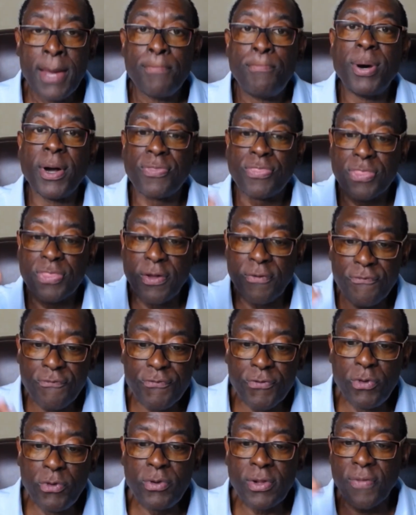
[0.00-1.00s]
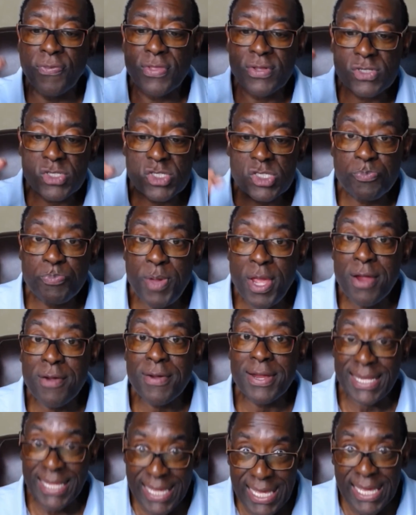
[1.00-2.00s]
But the fruit of the
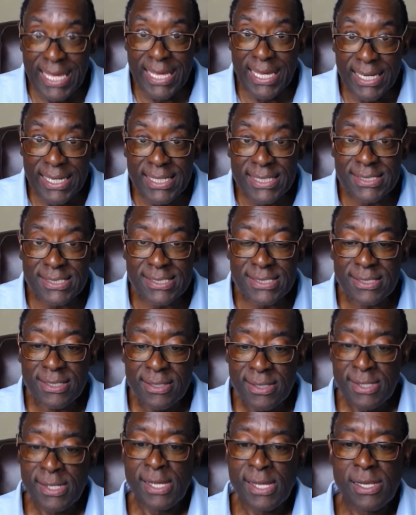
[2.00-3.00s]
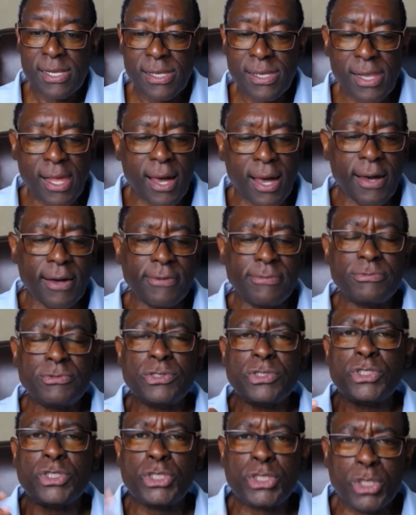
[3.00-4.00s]
Spirit is love,
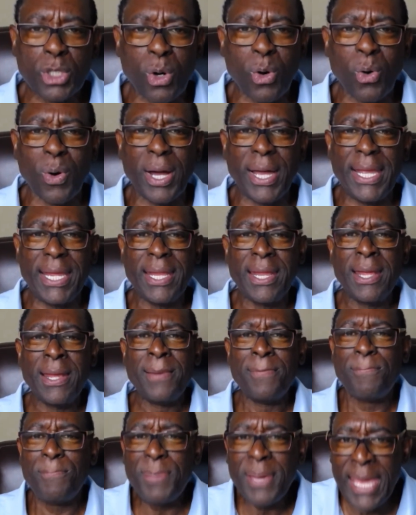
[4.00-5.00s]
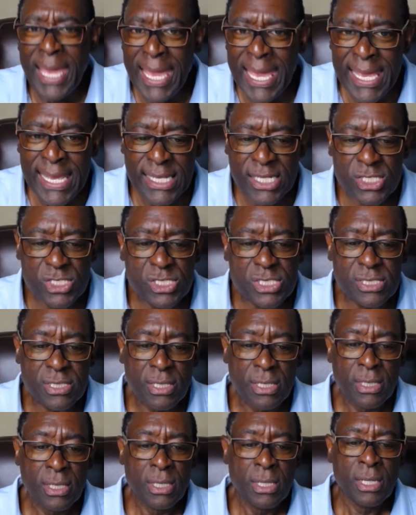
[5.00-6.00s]
joy, peace,
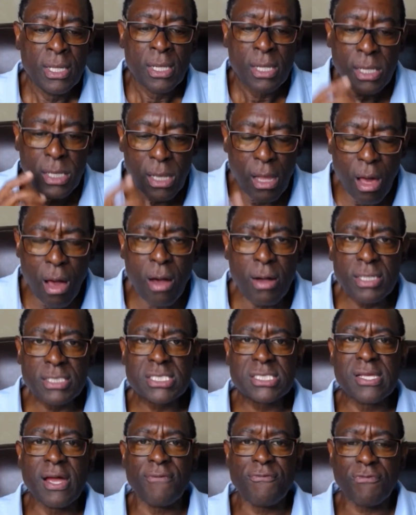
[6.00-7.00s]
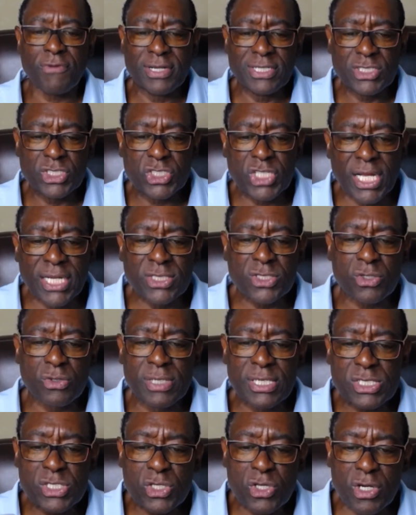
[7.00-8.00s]
long-suffering,
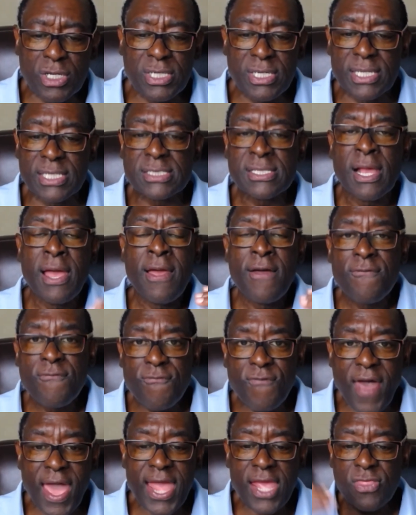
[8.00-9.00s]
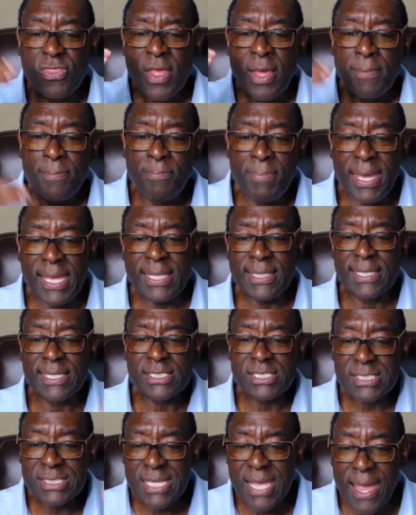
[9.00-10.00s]
gentleness, goodness, faith,
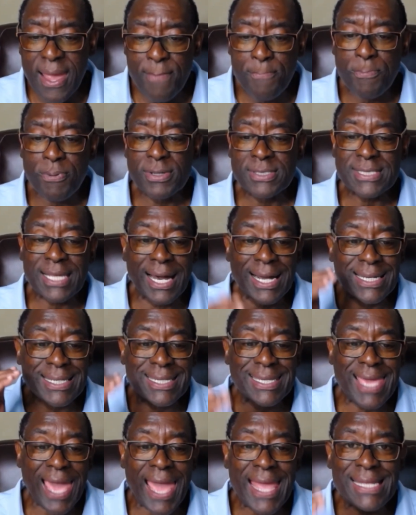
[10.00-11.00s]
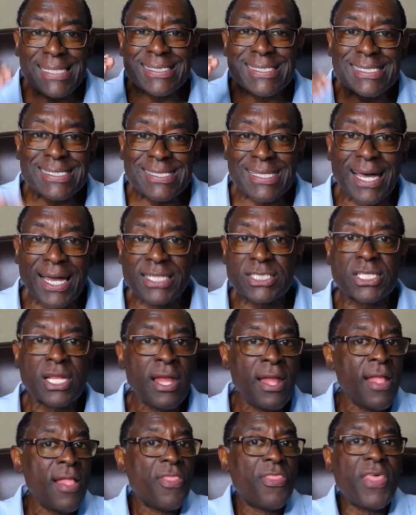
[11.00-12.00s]
meekness, temperance. Against such
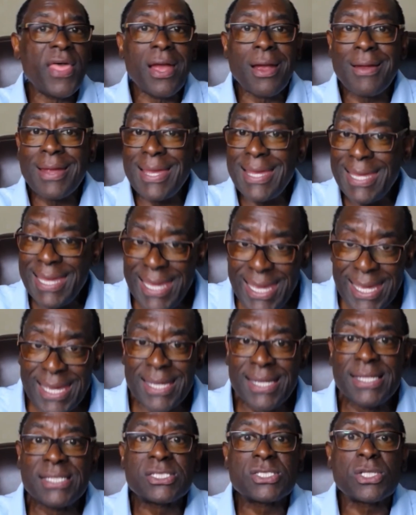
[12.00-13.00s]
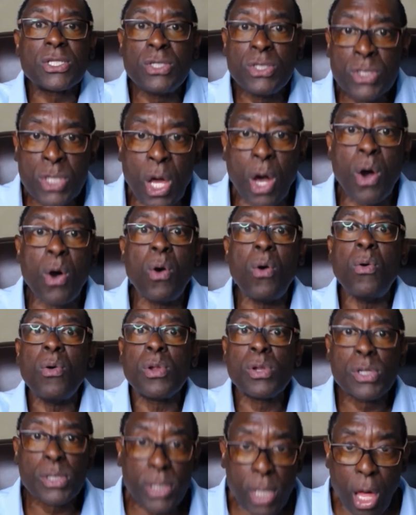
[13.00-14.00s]
there is no
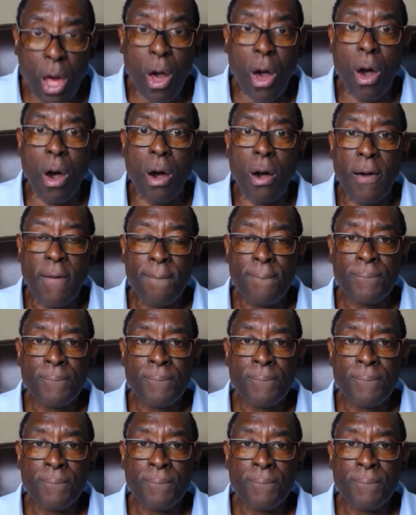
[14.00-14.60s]
law.